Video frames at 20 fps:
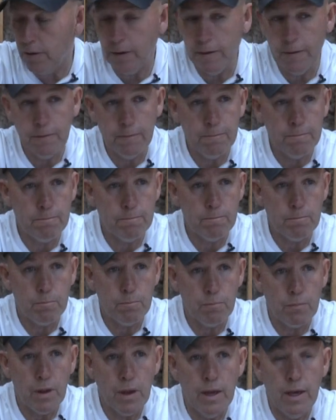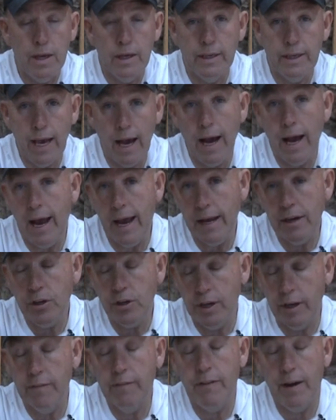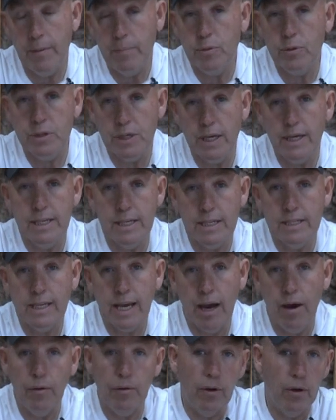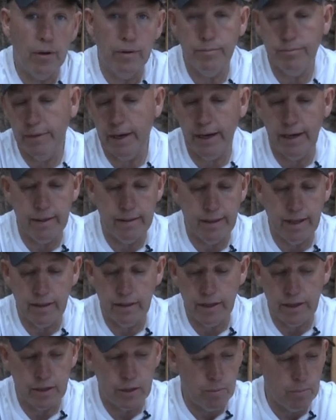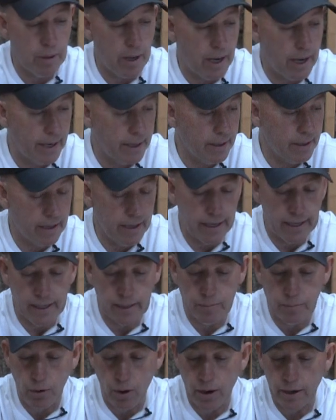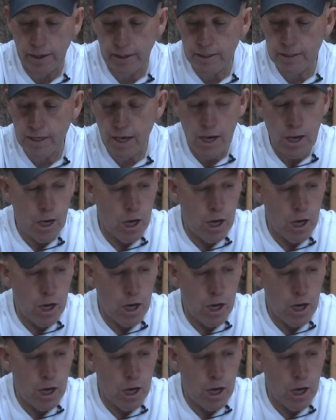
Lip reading: 5% discount. Yeah, and you get a 5% discount on anything that you buy, any products.